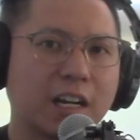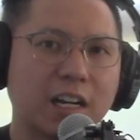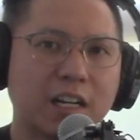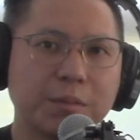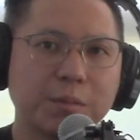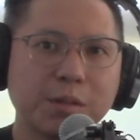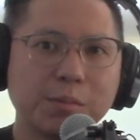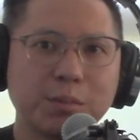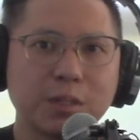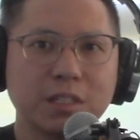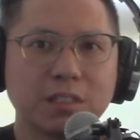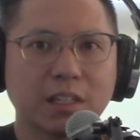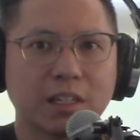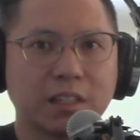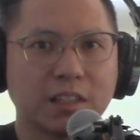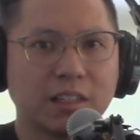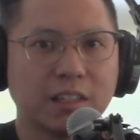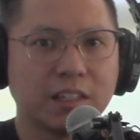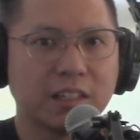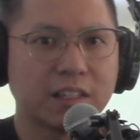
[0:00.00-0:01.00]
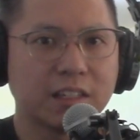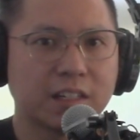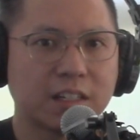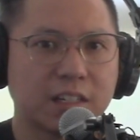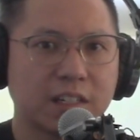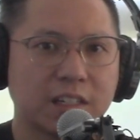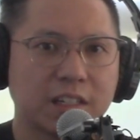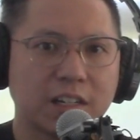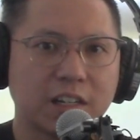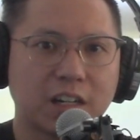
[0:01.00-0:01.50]
Airbnbs, I think,
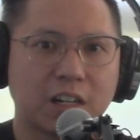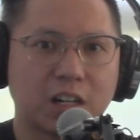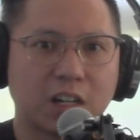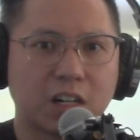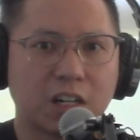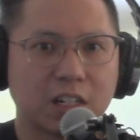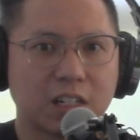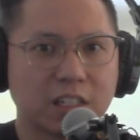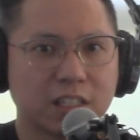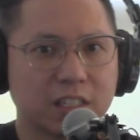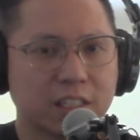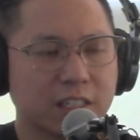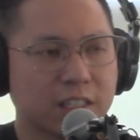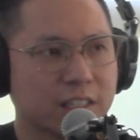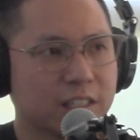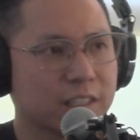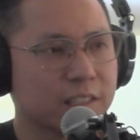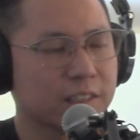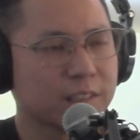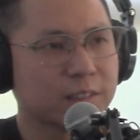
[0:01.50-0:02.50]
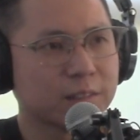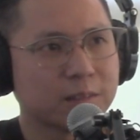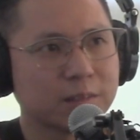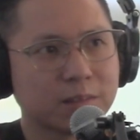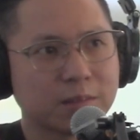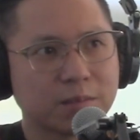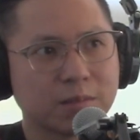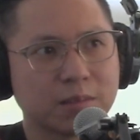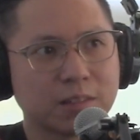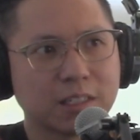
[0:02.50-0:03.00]
are.
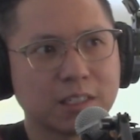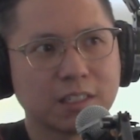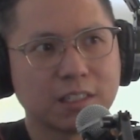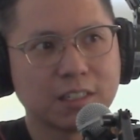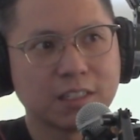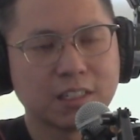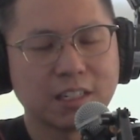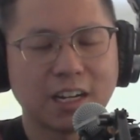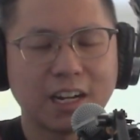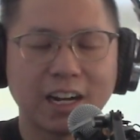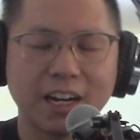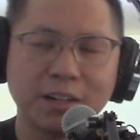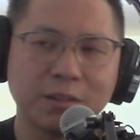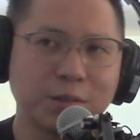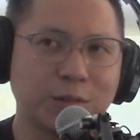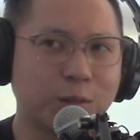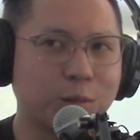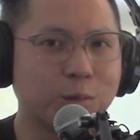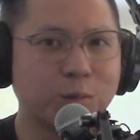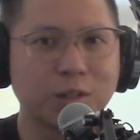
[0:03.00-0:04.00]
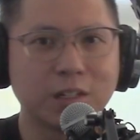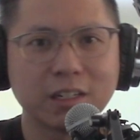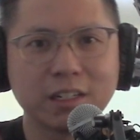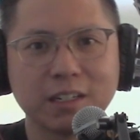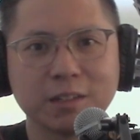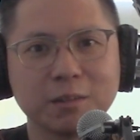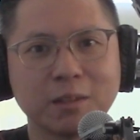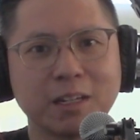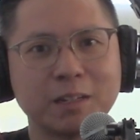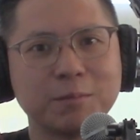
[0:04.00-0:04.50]
I don't know
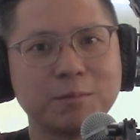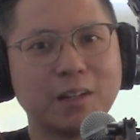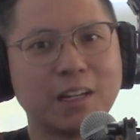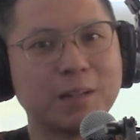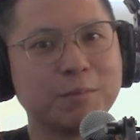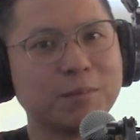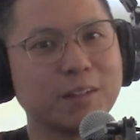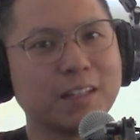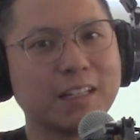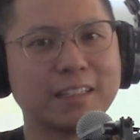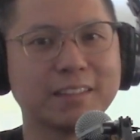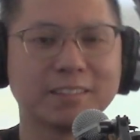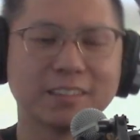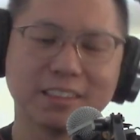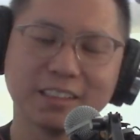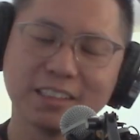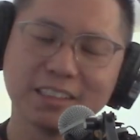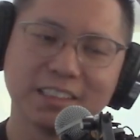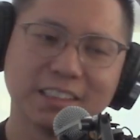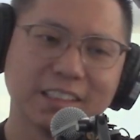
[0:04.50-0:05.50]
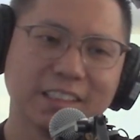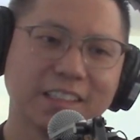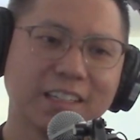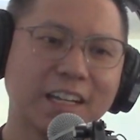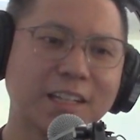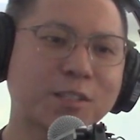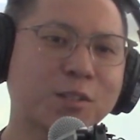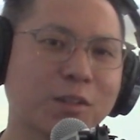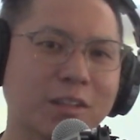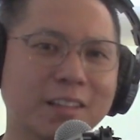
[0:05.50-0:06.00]
where I'm like.
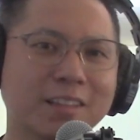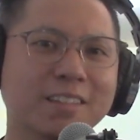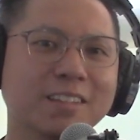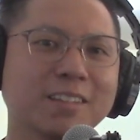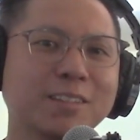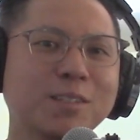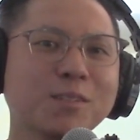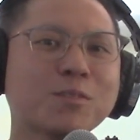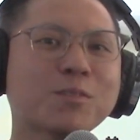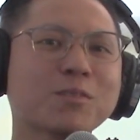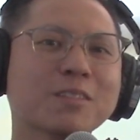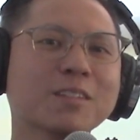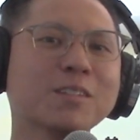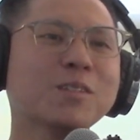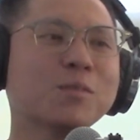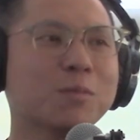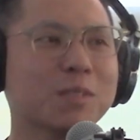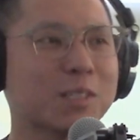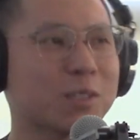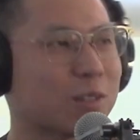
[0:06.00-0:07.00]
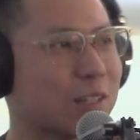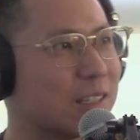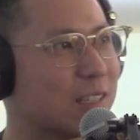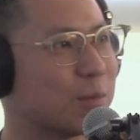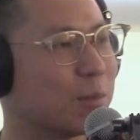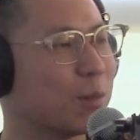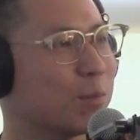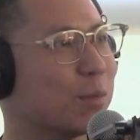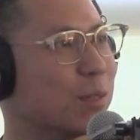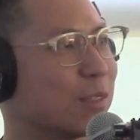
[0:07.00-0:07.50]
This is what's
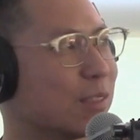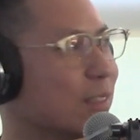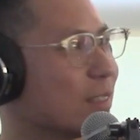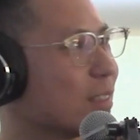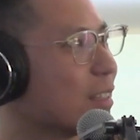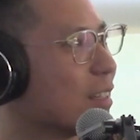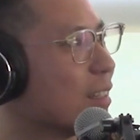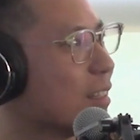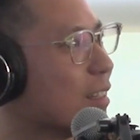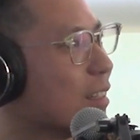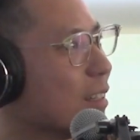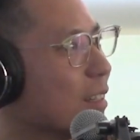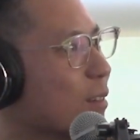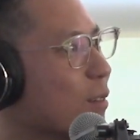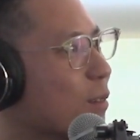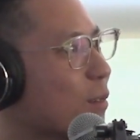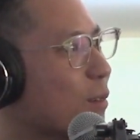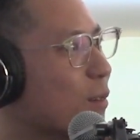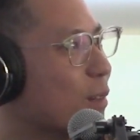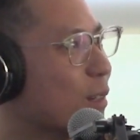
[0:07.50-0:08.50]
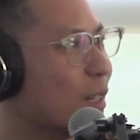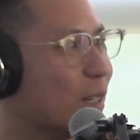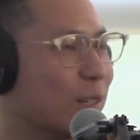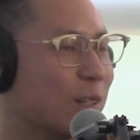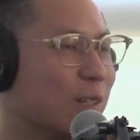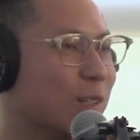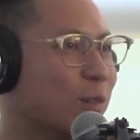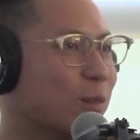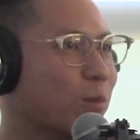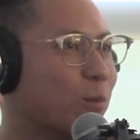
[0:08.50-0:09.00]
crazy about business. Like,
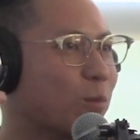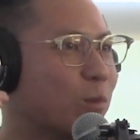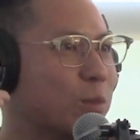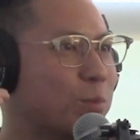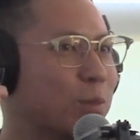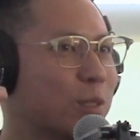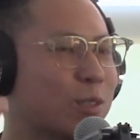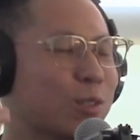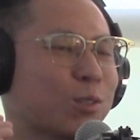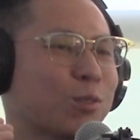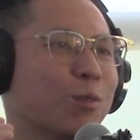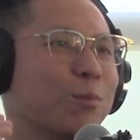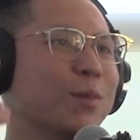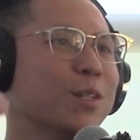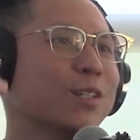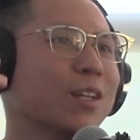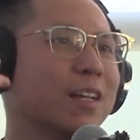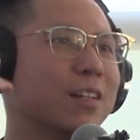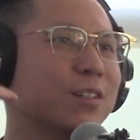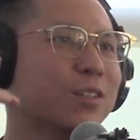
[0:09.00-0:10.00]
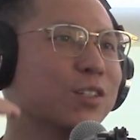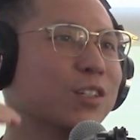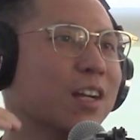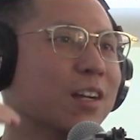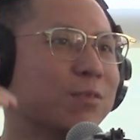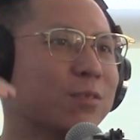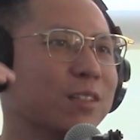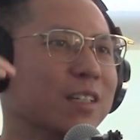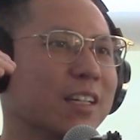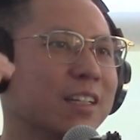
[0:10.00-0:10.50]
we put so much
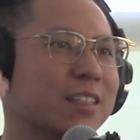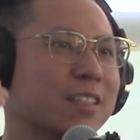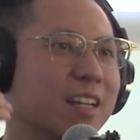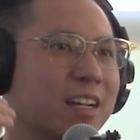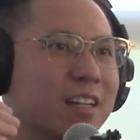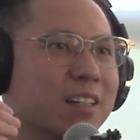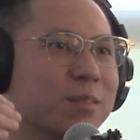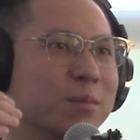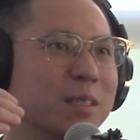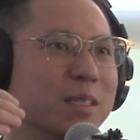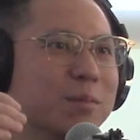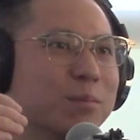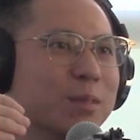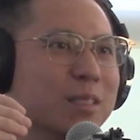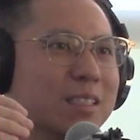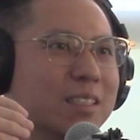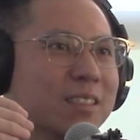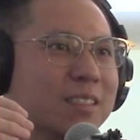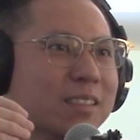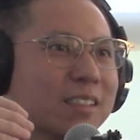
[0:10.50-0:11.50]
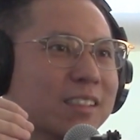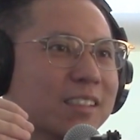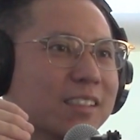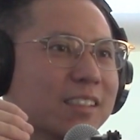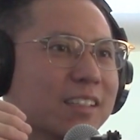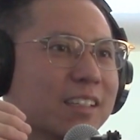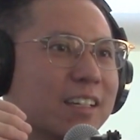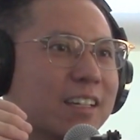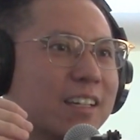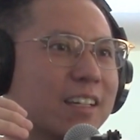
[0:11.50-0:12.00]
energy, effort into Airbnbs,
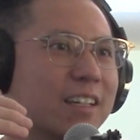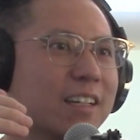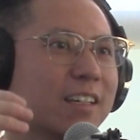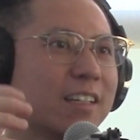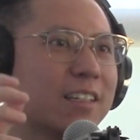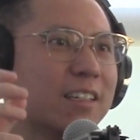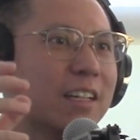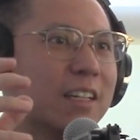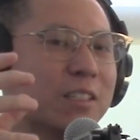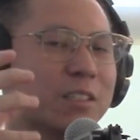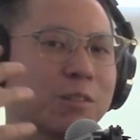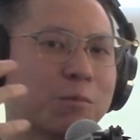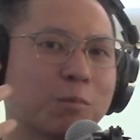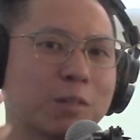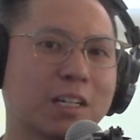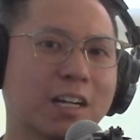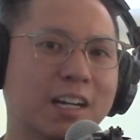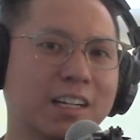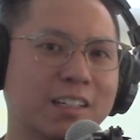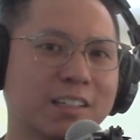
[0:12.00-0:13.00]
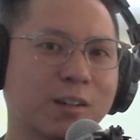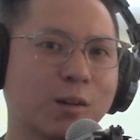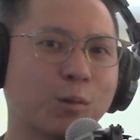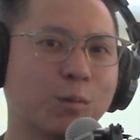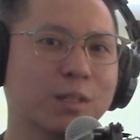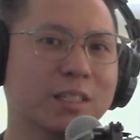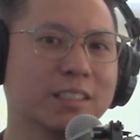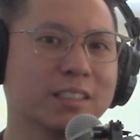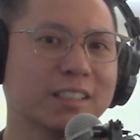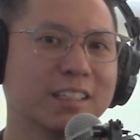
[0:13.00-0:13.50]
we got it
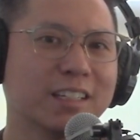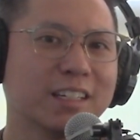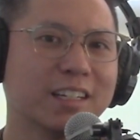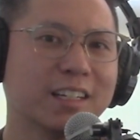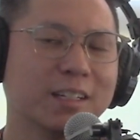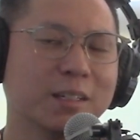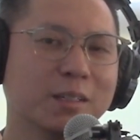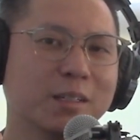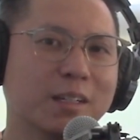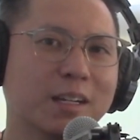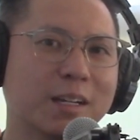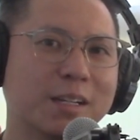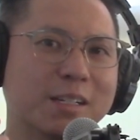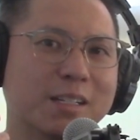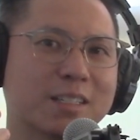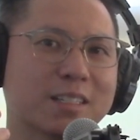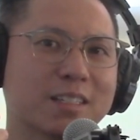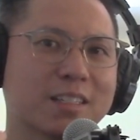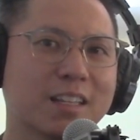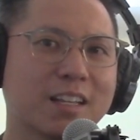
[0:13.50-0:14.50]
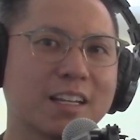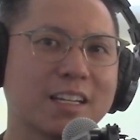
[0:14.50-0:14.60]
going, and it's